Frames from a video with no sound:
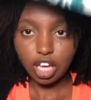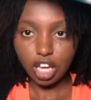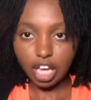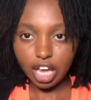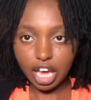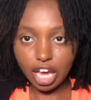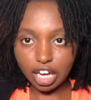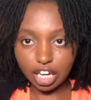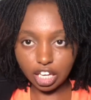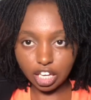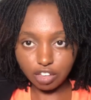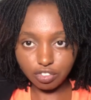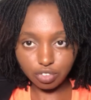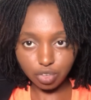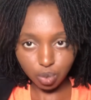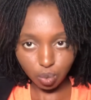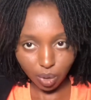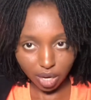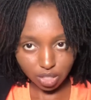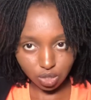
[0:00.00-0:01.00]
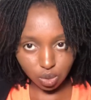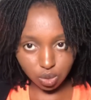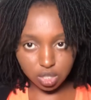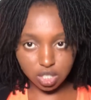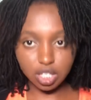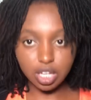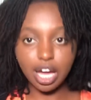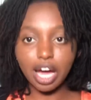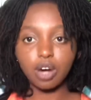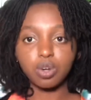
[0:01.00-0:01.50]
And if you want to
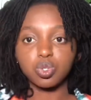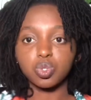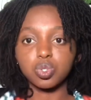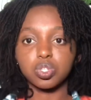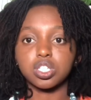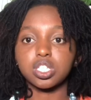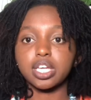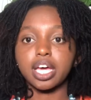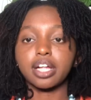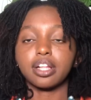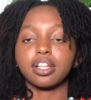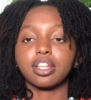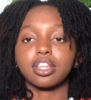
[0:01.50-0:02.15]
see how to style